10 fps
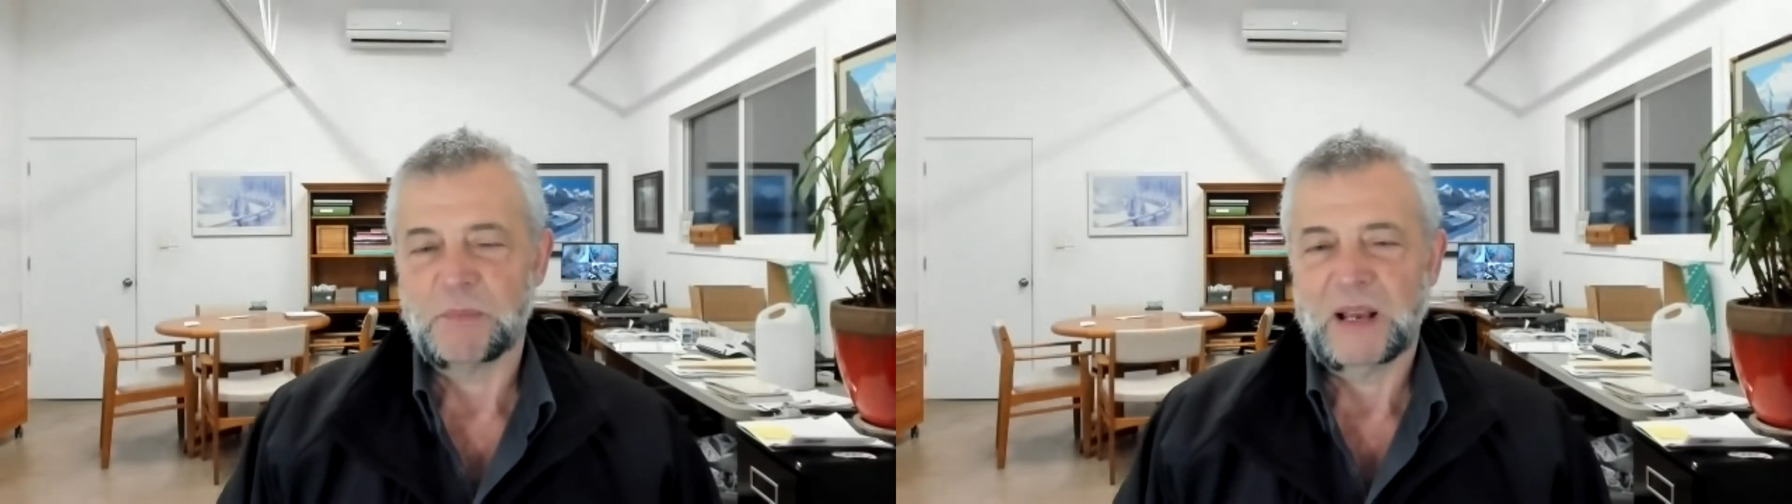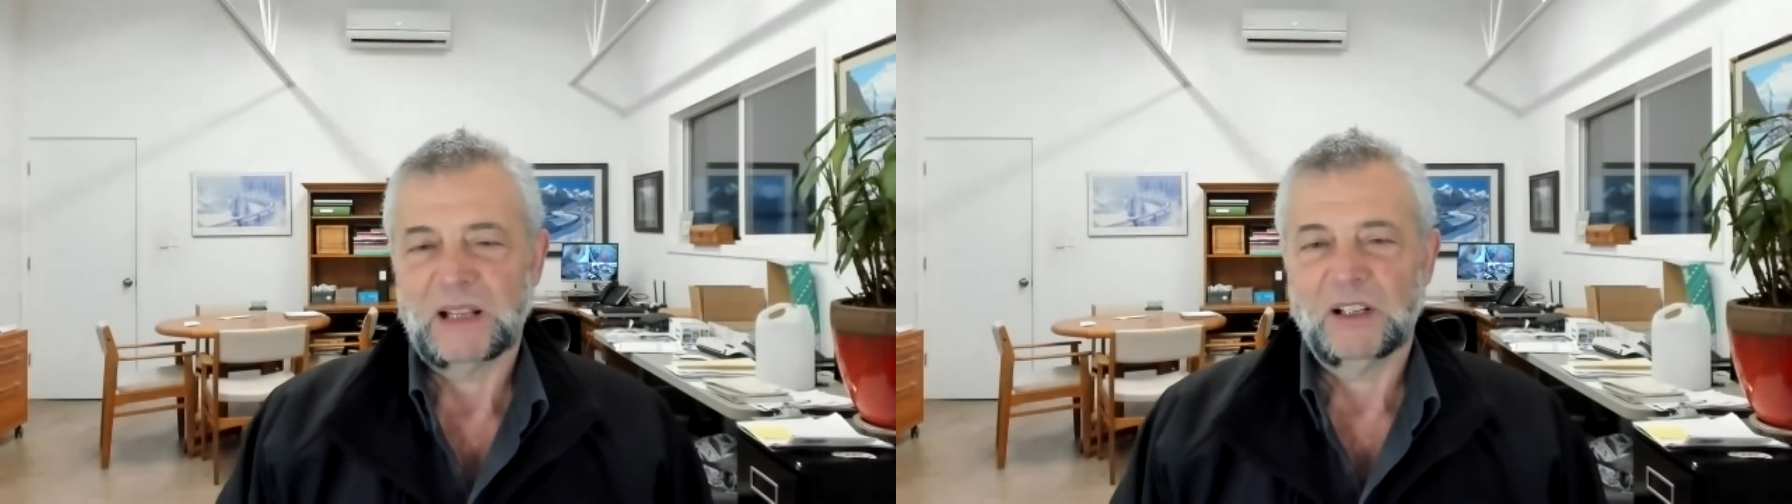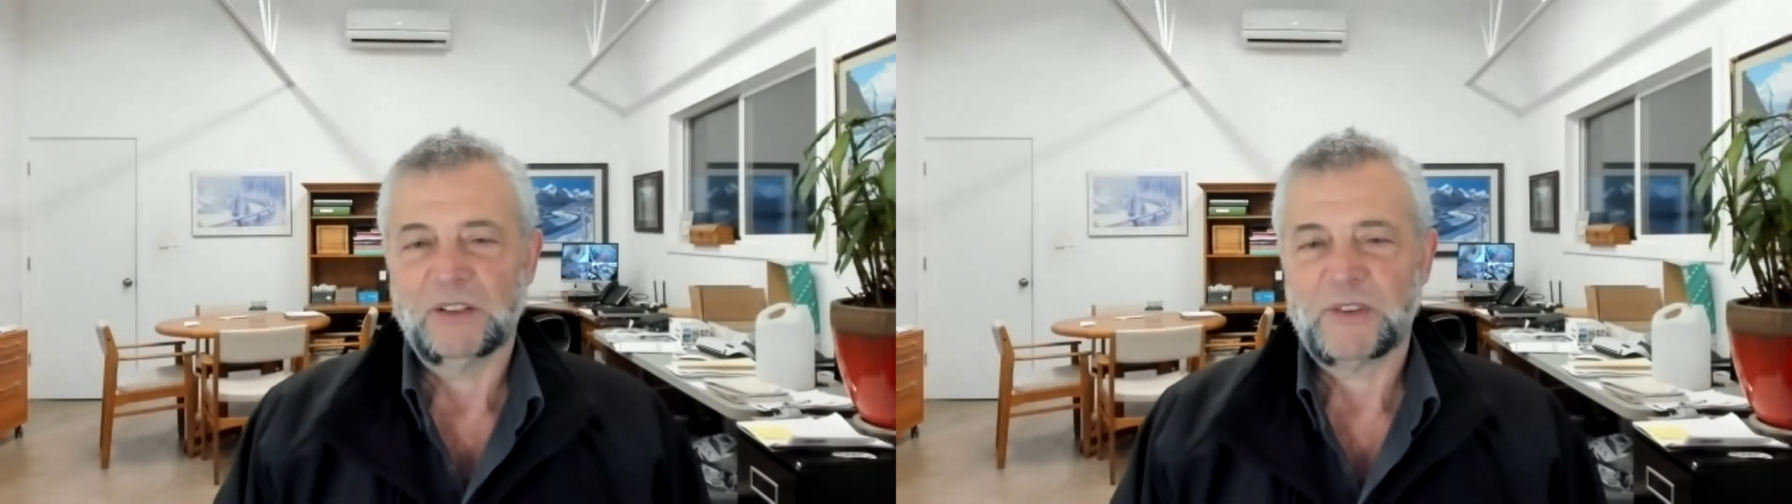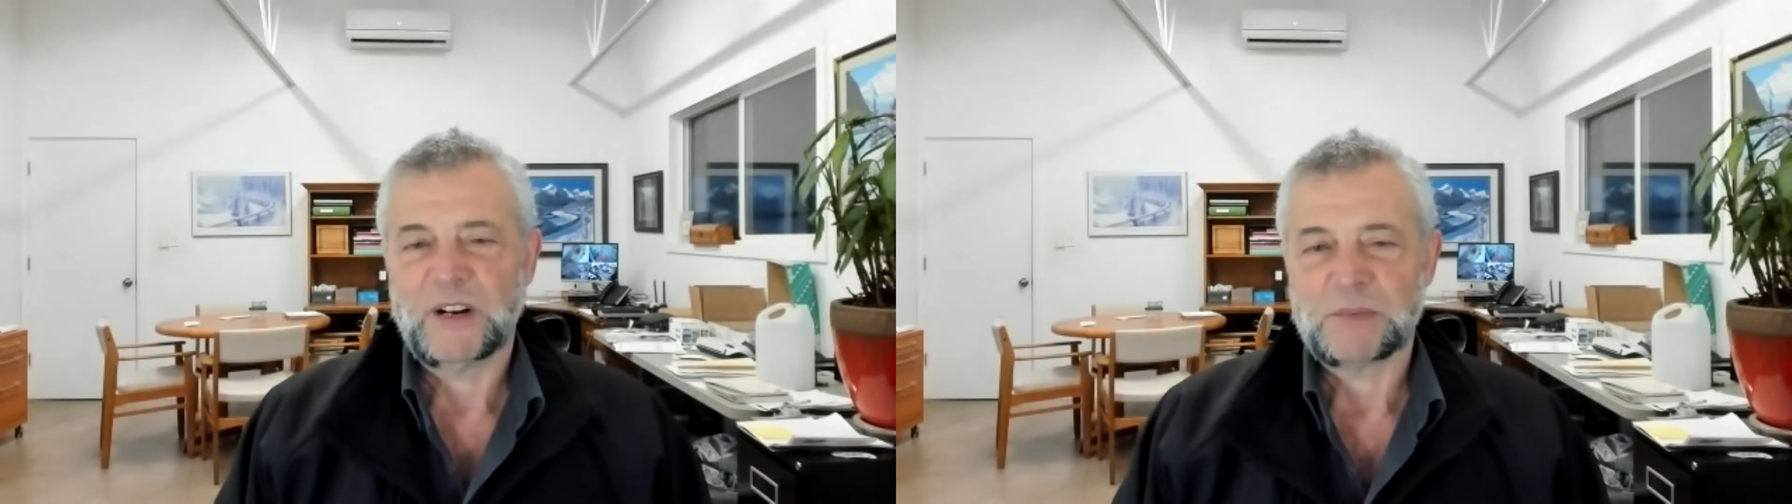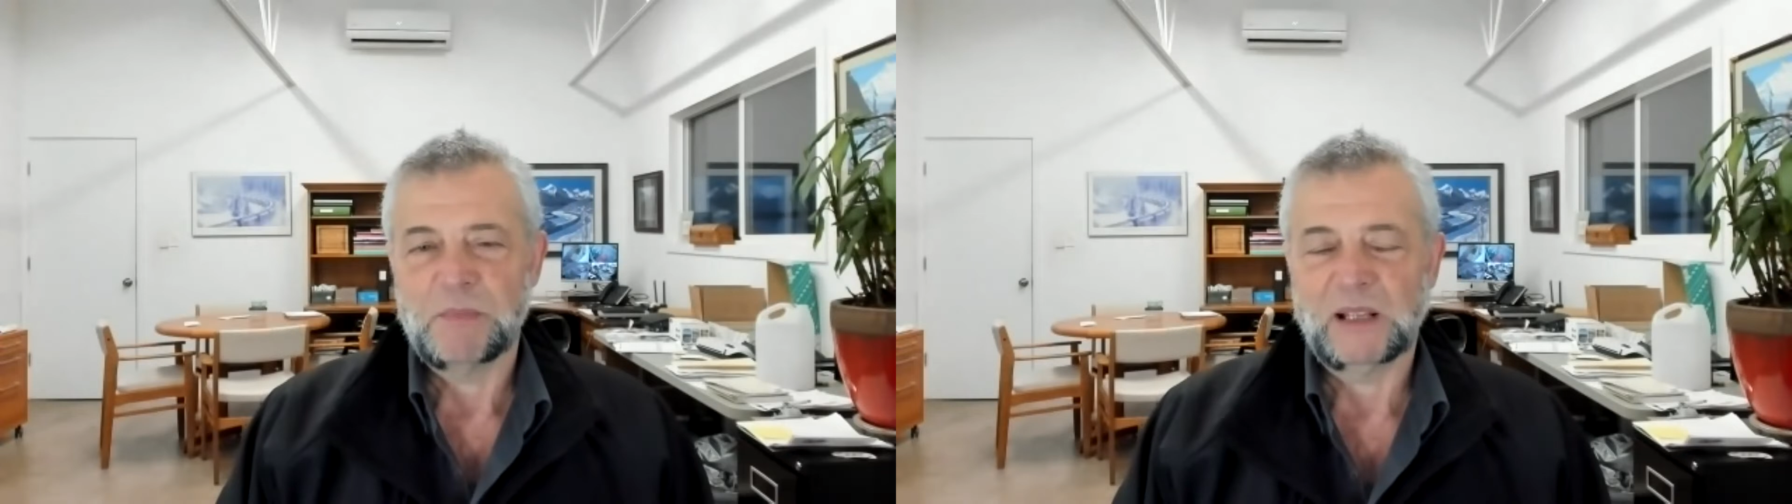metal on
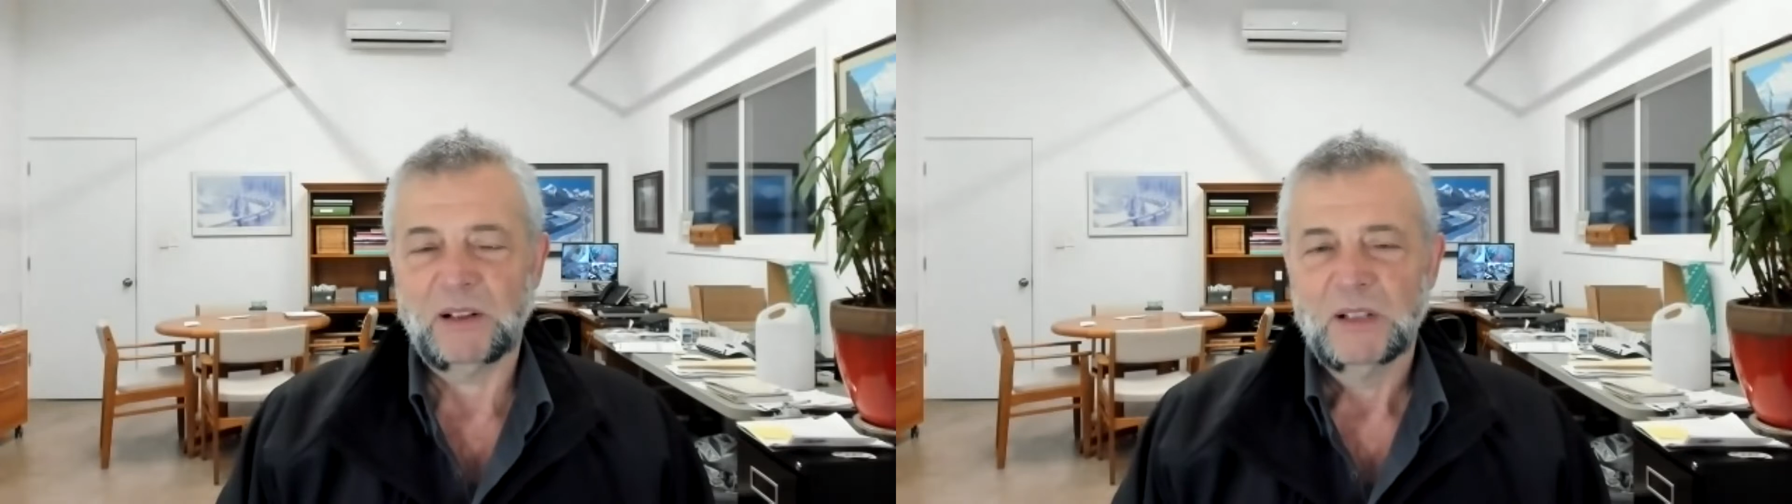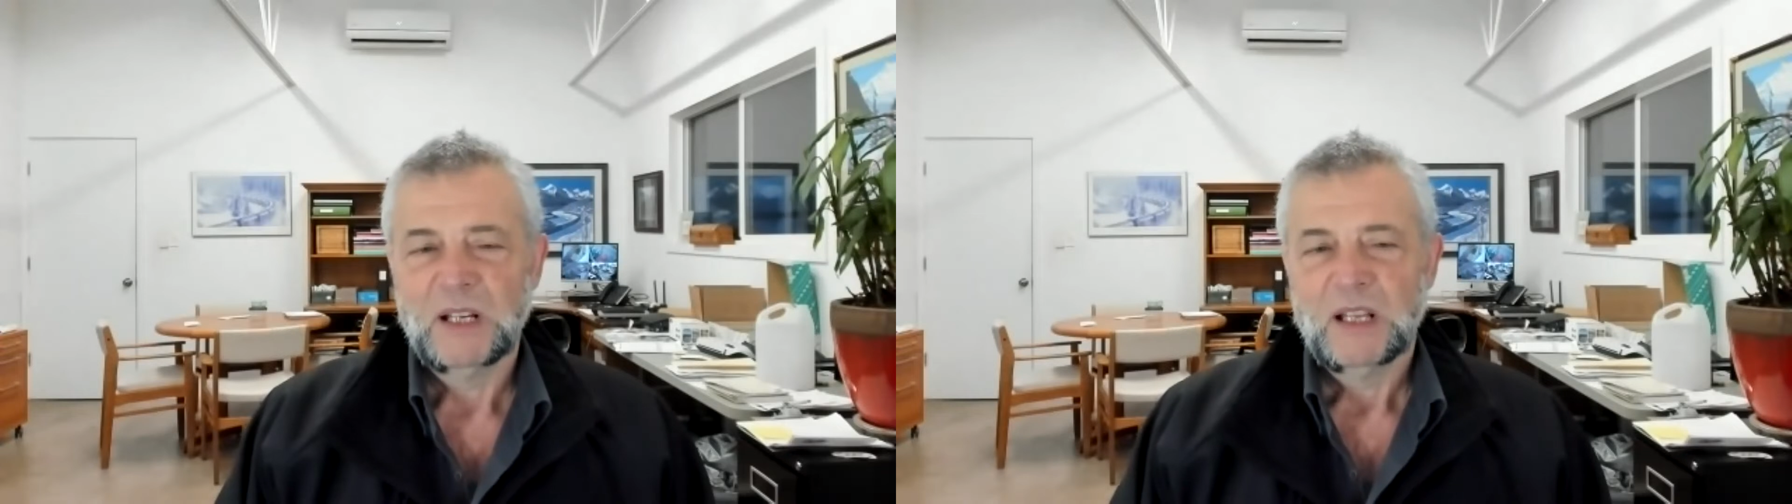fresh metal.